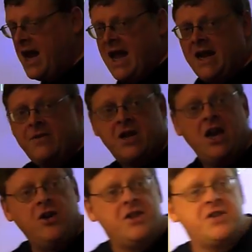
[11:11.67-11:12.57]
And you
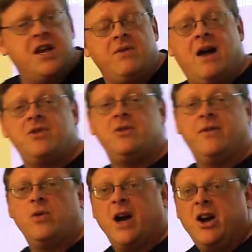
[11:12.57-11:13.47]
carry this thing around with you
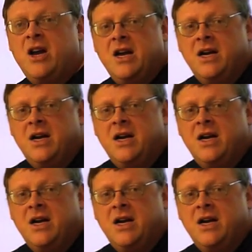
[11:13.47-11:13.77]
everywhere.